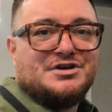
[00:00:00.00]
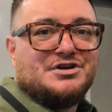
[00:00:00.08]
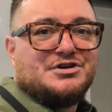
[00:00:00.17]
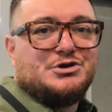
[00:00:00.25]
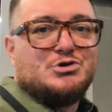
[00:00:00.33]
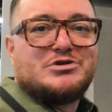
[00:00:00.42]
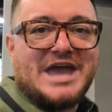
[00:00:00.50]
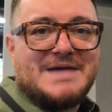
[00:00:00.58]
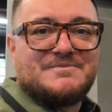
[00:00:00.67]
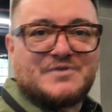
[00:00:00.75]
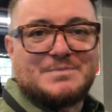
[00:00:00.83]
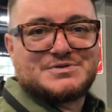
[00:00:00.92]
you
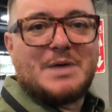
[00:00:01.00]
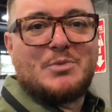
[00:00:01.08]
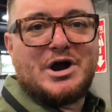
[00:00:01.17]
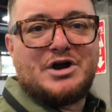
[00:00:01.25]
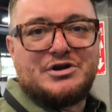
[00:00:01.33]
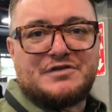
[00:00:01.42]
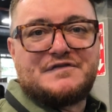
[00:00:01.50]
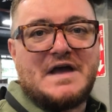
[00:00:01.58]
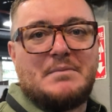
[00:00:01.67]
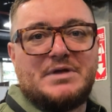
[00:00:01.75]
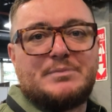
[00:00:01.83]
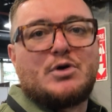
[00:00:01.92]
came from somewhere, your
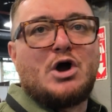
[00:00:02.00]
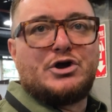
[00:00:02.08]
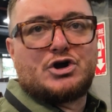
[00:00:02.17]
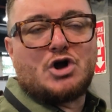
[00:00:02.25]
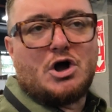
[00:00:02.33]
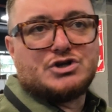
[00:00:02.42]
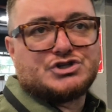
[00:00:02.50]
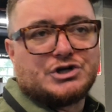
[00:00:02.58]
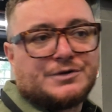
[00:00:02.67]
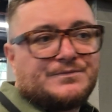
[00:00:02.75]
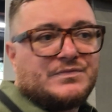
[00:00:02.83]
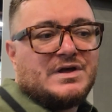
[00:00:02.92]
family brought your
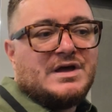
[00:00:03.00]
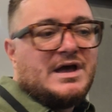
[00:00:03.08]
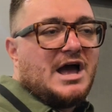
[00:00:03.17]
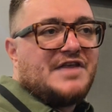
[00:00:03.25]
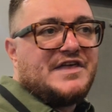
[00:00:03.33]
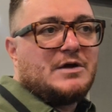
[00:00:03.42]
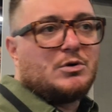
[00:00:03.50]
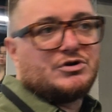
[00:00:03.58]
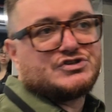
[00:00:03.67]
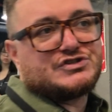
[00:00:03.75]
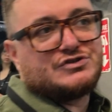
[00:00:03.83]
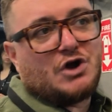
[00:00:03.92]
culture. I think
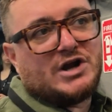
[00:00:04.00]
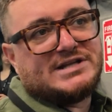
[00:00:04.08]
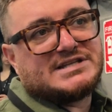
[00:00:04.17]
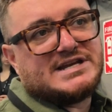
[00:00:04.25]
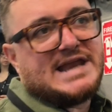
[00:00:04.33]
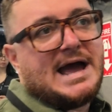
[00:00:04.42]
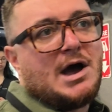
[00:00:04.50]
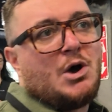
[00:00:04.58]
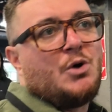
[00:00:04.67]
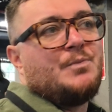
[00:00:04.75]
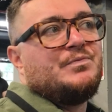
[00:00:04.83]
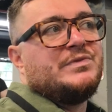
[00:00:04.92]
we're starting to
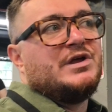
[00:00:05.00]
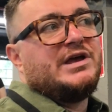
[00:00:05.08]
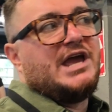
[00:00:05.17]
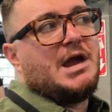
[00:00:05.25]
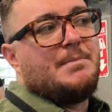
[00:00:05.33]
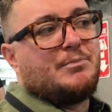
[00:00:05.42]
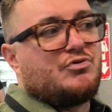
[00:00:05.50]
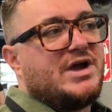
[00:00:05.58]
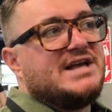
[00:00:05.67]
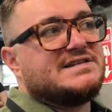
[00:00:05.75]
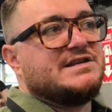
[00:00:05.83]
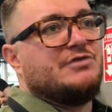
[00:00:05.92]
now
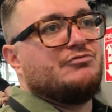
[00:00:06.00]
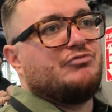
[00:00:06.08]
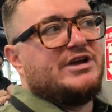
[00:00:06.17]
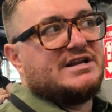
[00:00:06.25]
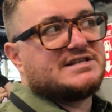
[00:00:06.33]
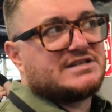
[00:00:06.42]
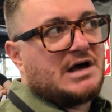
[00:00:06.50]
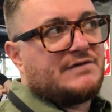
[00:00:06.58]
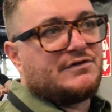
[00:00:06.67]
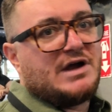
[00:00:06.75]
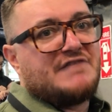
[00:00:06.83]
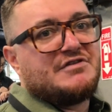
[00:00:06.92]
embrace and
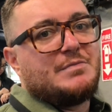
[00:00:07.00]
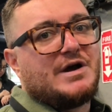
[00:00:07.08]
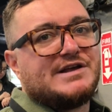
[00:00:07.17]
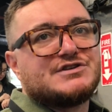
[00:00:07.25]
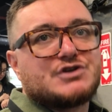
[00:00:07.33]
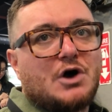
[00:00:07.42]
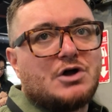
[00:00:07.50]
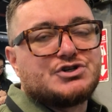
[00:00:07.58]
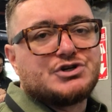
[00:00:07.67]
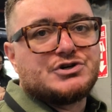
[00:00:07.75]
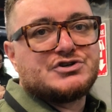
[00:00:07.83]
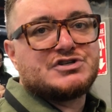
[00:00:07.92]
rediscover everybody's
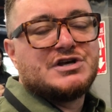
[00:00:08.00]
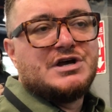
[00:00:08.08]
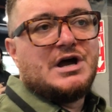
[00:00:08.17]
cultures.